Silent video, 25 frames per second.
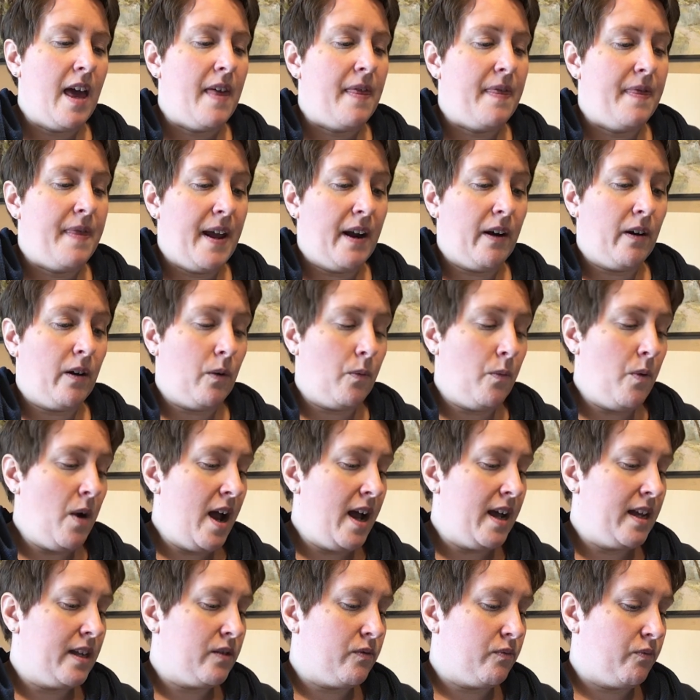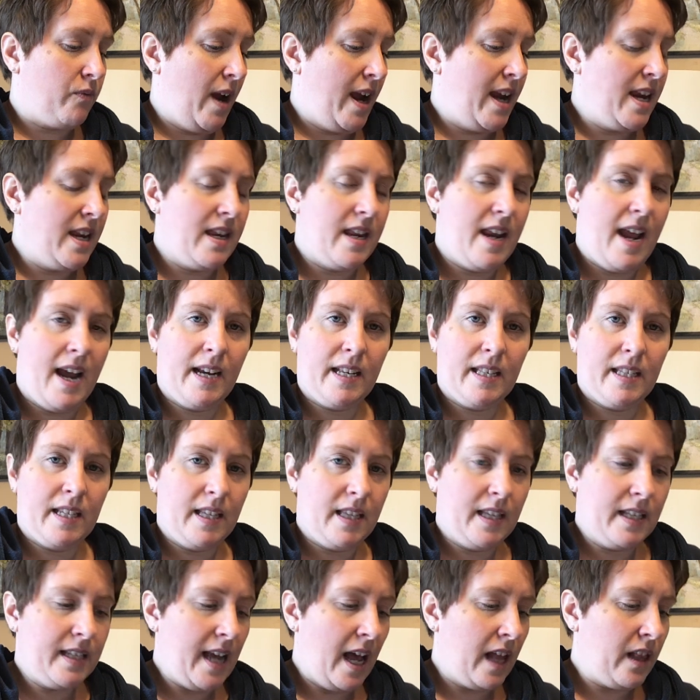there it was, right next to
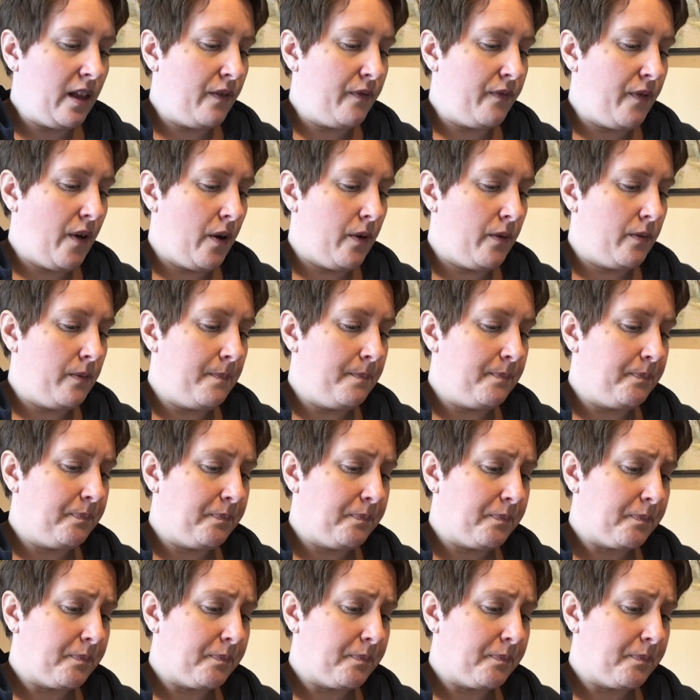the telephone.